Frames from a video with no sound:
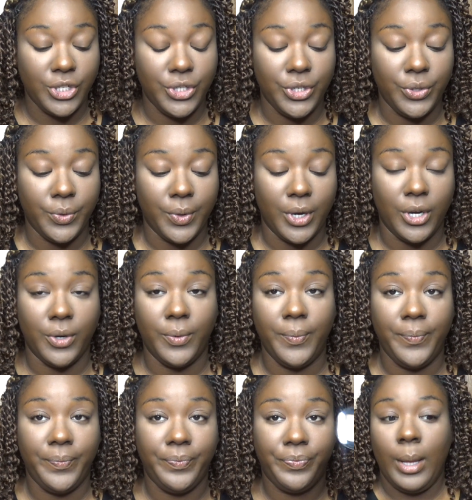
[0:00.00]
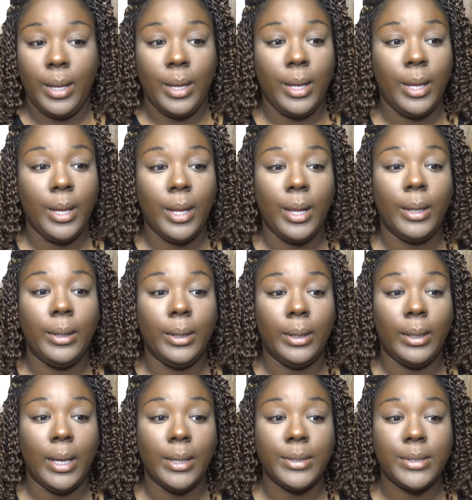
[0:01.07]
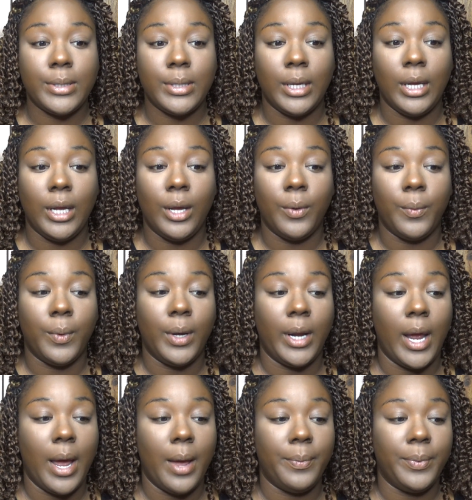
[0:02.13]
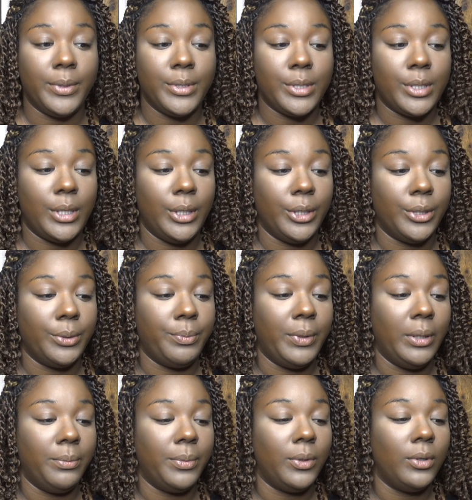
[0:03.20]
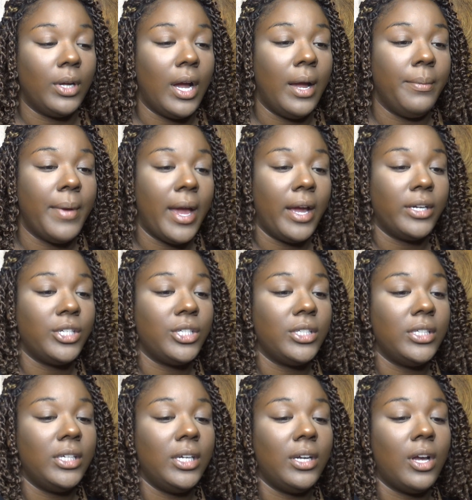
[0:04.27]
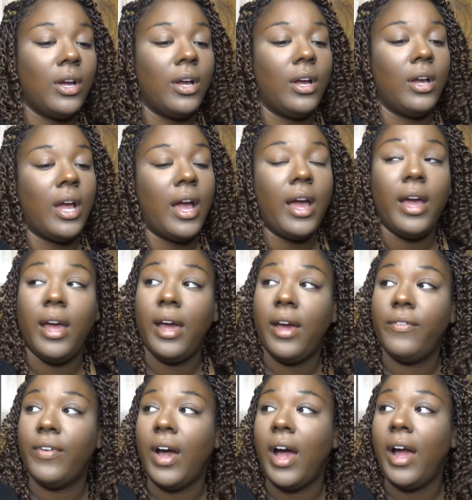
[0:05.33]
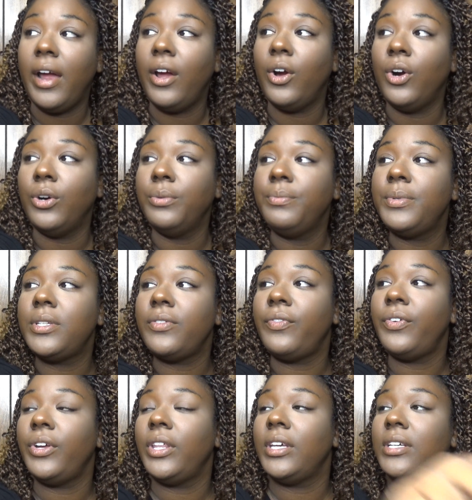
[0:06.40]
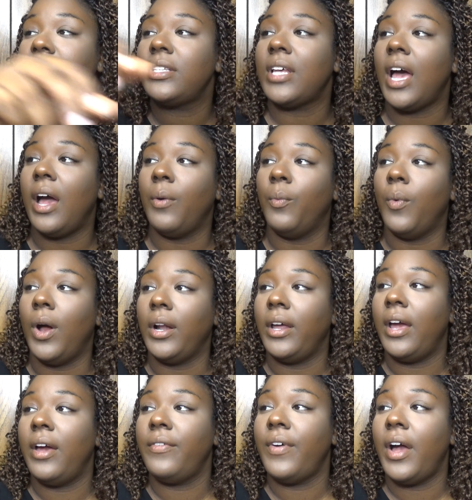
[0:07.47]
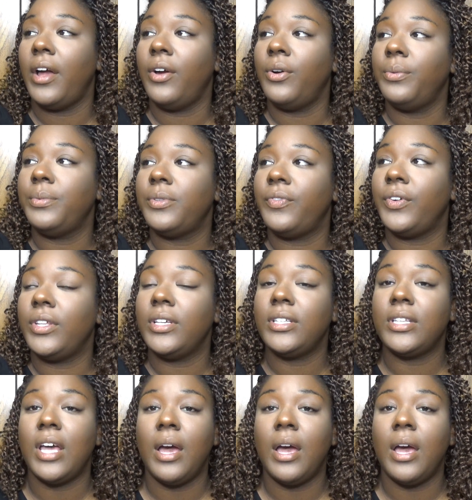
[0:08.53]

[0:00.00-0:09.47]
duo. Let's see what happens here, people. I have high hopes for this. I want to have high hopes for this.